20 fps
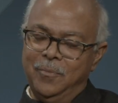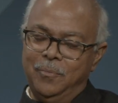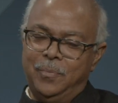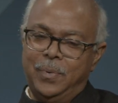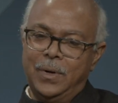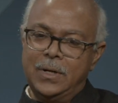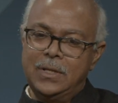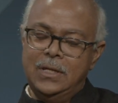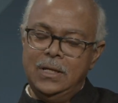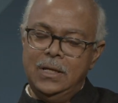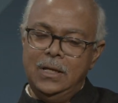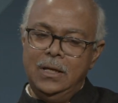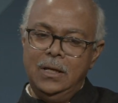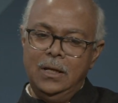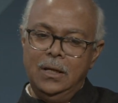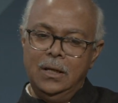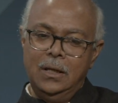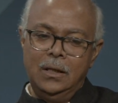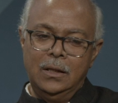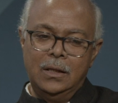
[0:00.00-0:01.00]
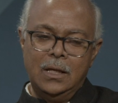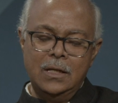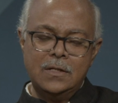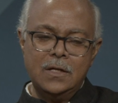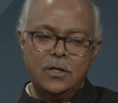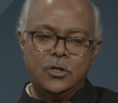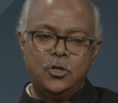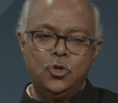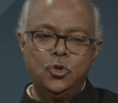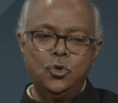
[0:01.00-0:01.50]
But there's a
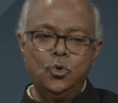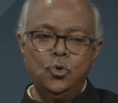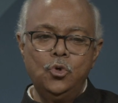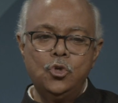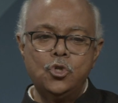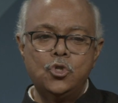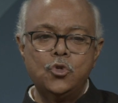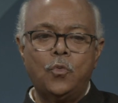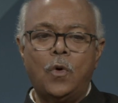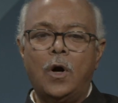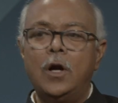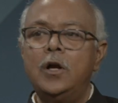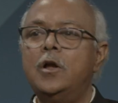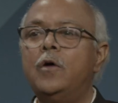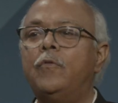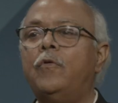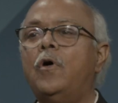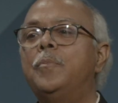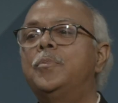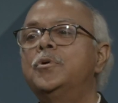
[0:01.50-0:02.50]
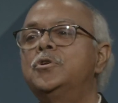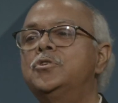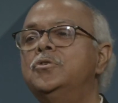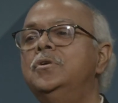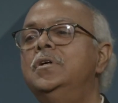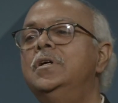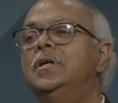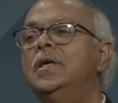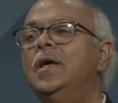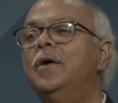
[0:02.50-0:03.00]
huge world of
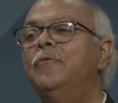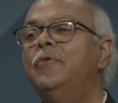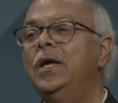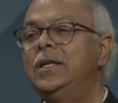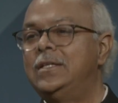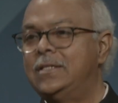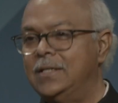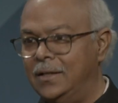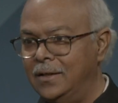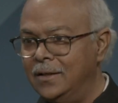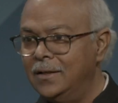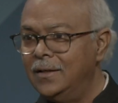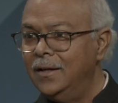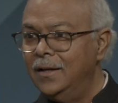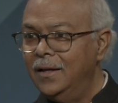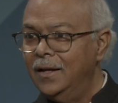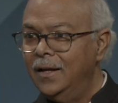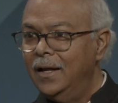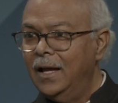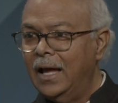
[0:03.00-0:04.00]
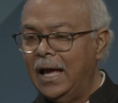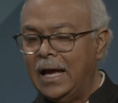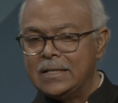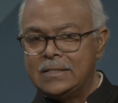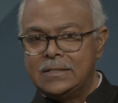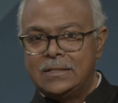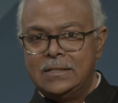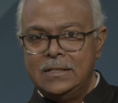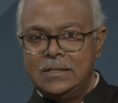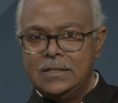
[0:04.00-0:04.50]
opportunity awaiting
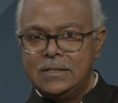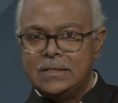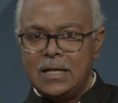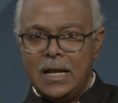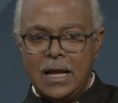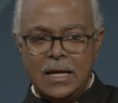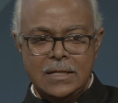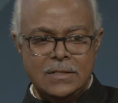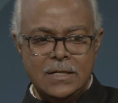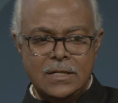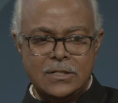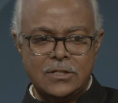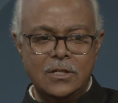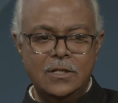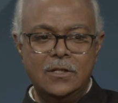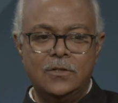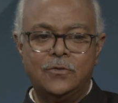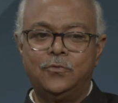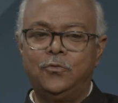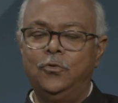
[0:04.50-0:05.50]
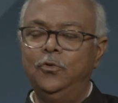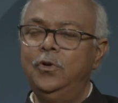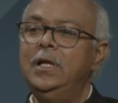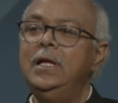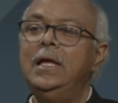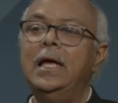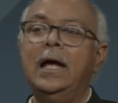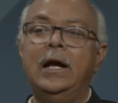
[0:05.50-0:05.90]
as digitalization is fully